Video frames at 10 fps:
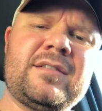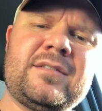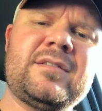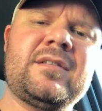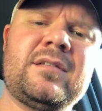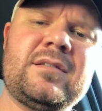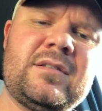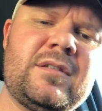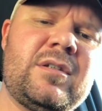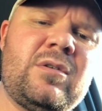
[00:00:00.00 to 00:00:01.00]
that uh,
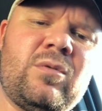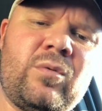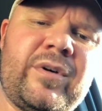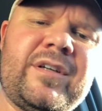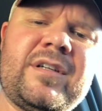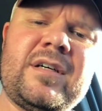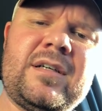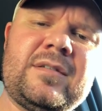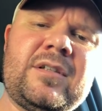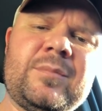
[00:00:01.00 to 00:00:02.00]
would
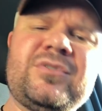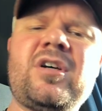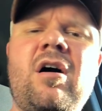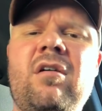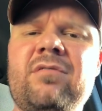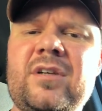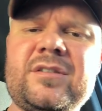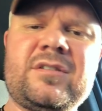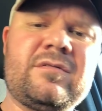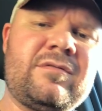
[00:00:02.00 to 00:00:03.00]
uh, absolve
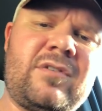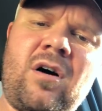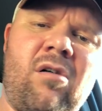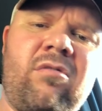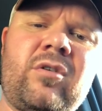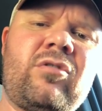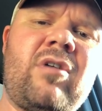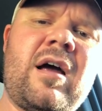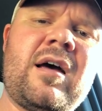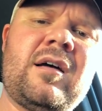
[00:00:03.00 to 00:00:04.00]
us of all the
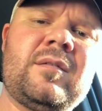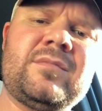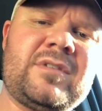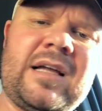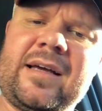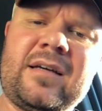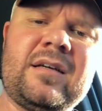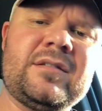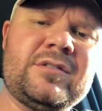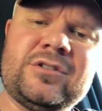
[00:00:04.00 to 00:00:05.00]
crimes like uh,
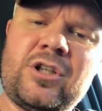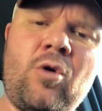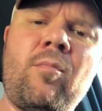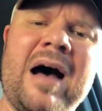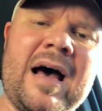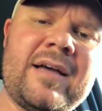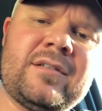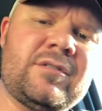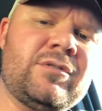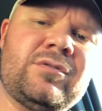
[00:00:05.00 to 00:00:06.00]
Joe
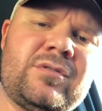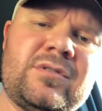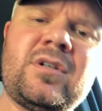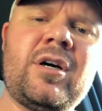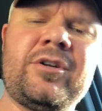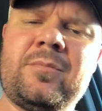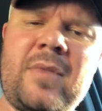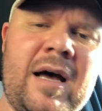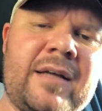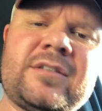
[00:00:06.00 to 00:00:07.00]
Biden, who's under
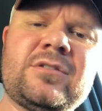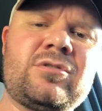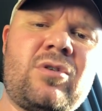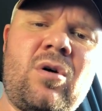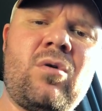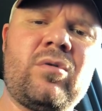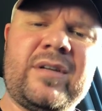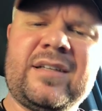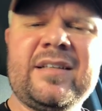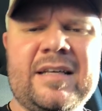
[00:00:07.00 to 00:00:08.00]
mind control,
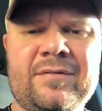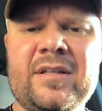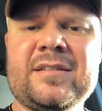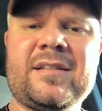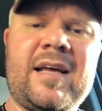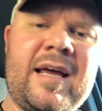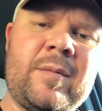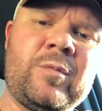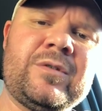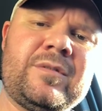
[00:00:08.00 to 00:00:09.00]
and even his
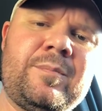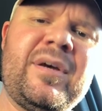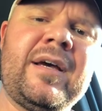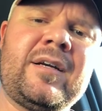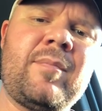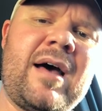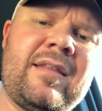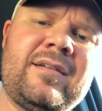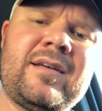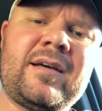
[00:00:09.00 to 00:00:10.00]
name was picked by
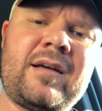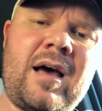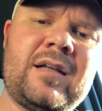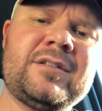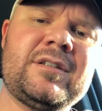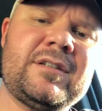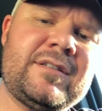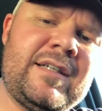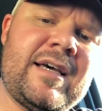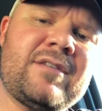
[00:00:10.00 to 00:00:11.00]
the technology
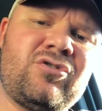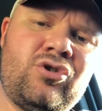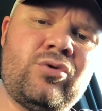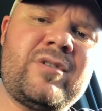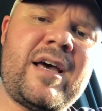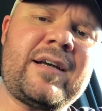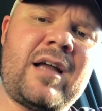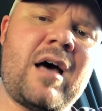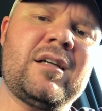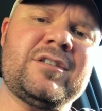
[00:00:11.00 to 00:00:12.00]
because he has two
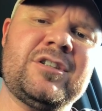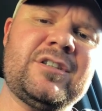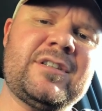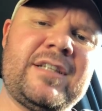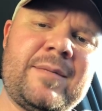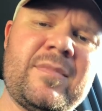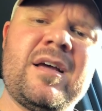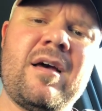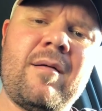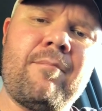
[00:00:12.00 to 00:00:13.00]
technologies in him
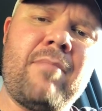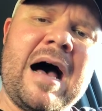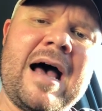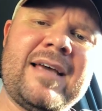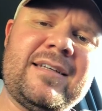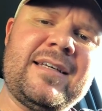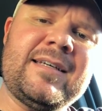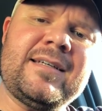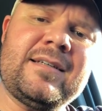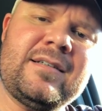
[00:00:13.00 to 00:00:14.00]

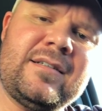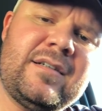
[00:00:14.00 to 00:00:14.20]
Biden.